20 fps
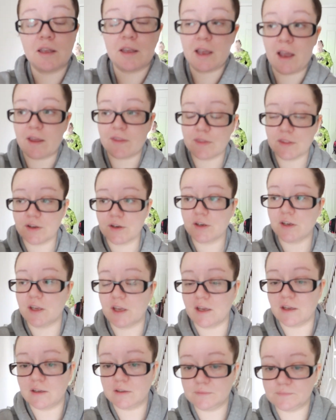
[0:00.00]
gotten shoes. there
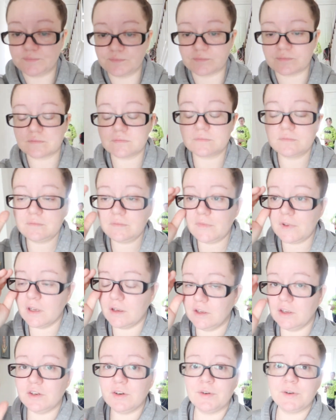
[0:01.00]
yet.
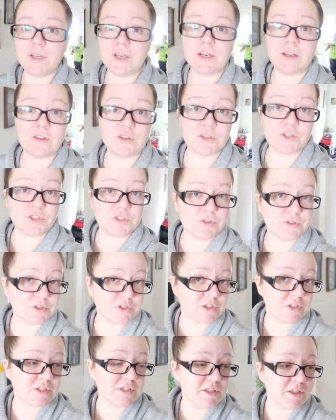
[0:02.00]
You don't need other
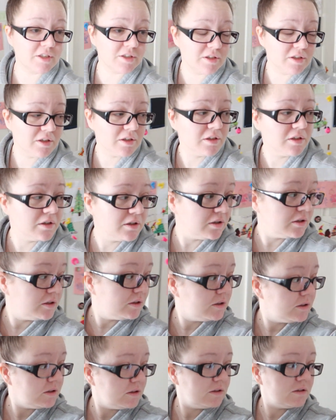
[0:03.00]
shoes. You just need... I need more
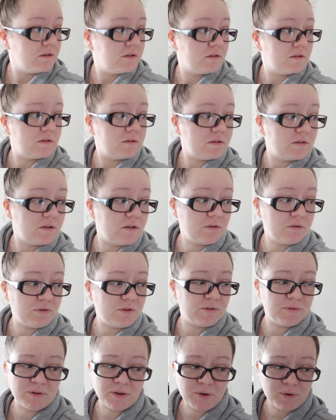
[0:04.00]
shoes. No,
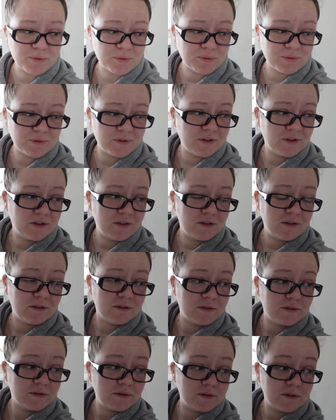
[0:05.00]
you don't. Alice
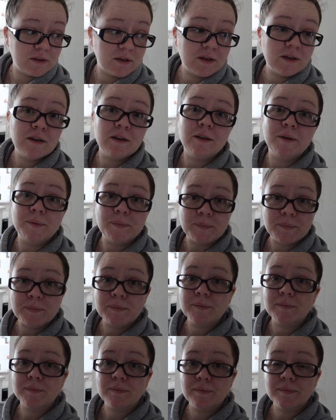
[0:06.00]
has like
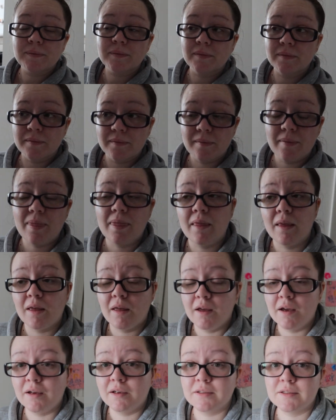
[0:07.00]
six
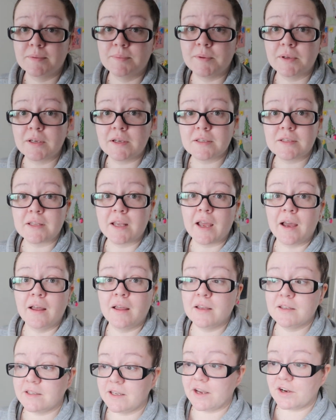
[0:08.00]
pairs. It's because I
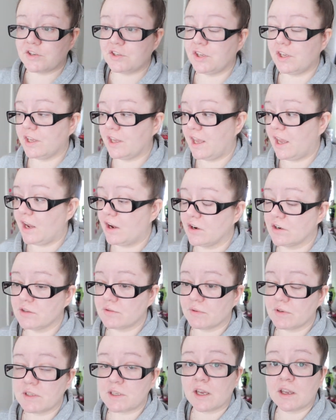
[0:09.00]
Alice actually
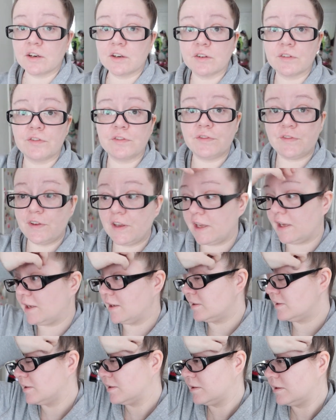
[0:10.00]
cares what's on her
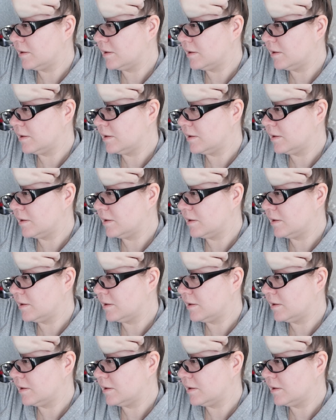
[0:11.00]
feet.